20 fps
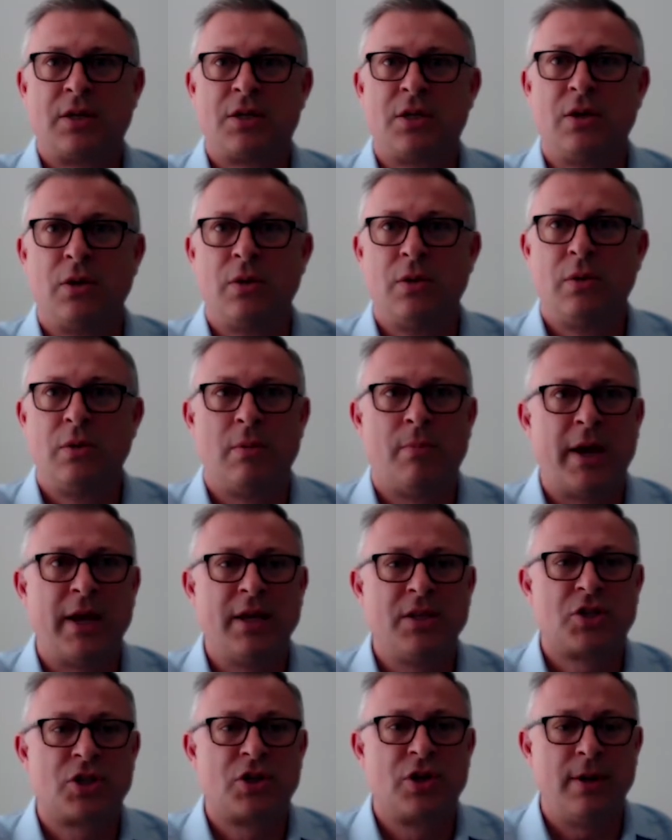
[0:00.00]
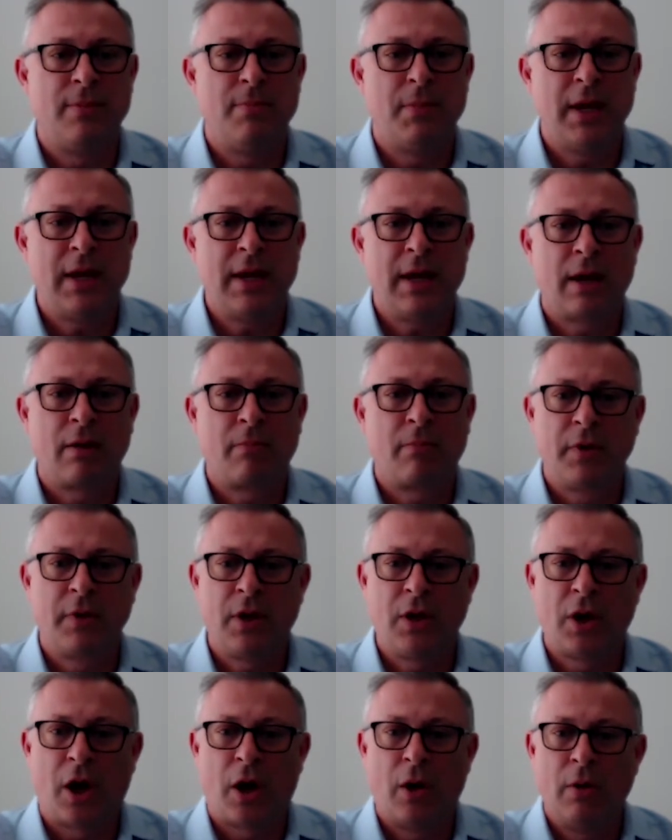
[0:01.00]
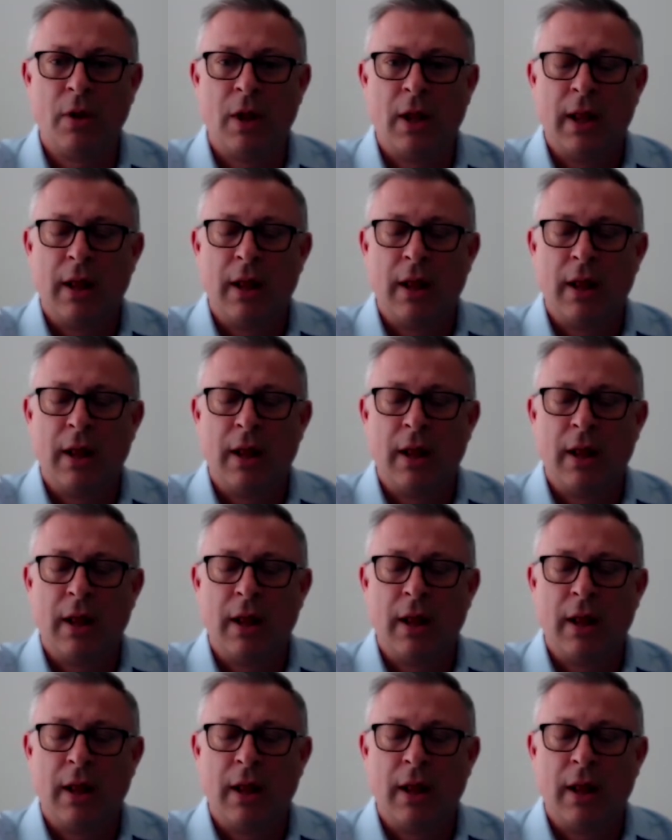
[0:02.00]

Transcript: to the mainstream media, you know,